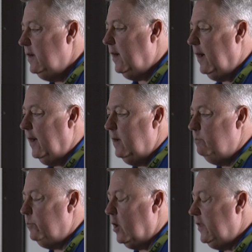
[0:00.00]

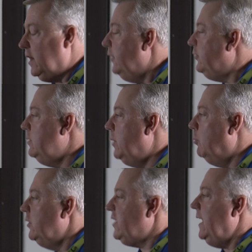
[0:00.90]
part of the country. But
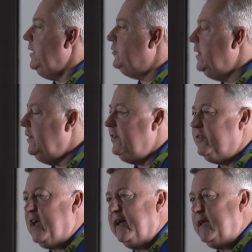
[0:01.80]
what's kind of interesting is this
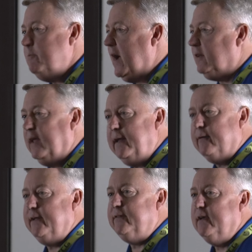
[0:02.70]
guy came back later,
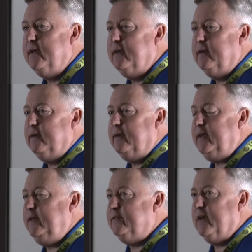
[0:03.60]
and
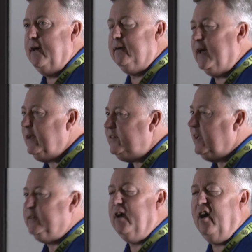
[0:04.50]
he's kind of
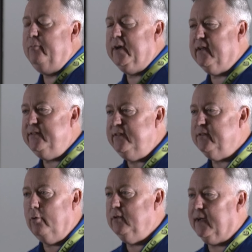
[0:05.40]
ticked off because he
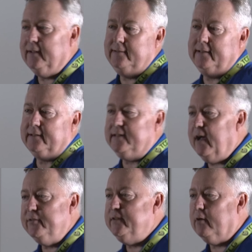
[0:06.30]
sold like a
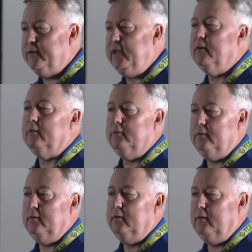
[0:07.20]
$6,000 deal.
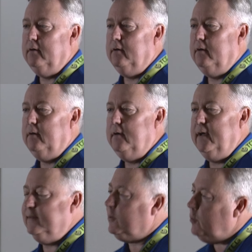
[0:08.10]

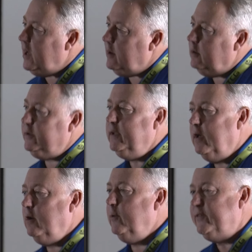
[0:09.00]
He's like, well, you
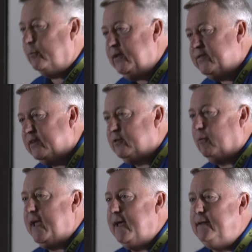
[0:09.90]
know, it's only
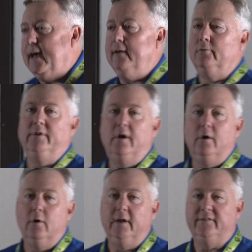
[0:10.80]
$6,000. I don't
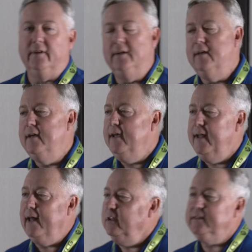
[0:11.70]
know. It's like,
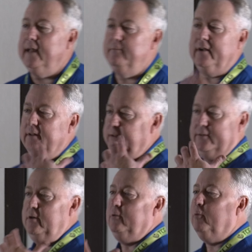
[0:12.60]
and I looked at him like,
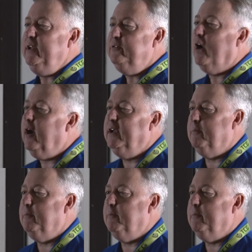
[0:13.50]
dude, what are you talking